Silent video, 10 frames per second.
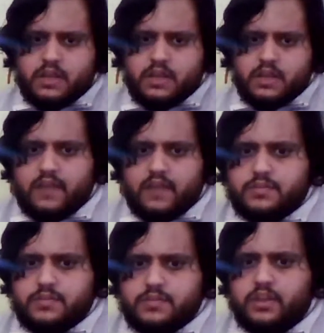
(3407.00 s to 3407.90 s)
I've heard
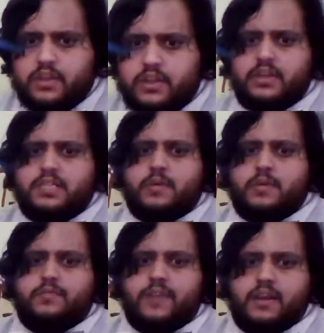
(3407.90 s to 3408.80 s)
some really good things
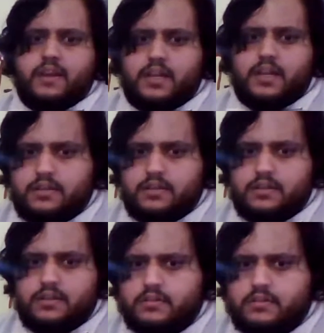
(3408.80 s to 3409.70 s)
about Fate Night
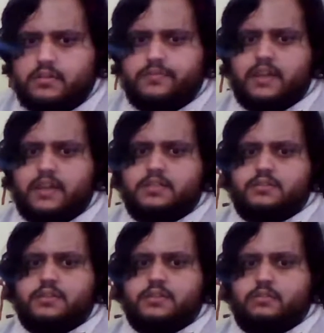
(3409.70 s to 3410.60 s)
Zero or Fate
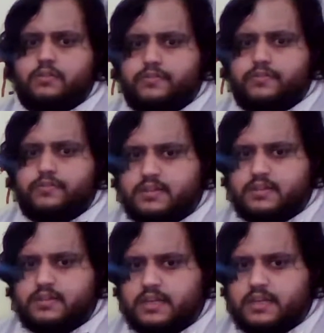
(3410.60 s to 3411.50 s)
Zero, Fate
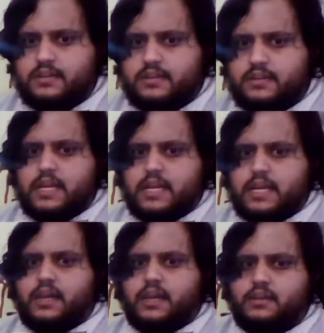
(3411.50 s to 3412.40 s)
Stay
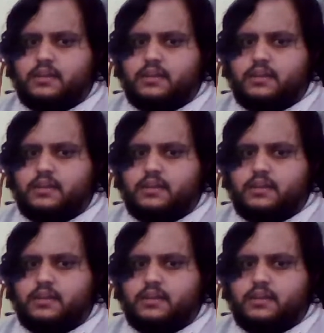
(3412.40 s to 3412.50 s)
Night.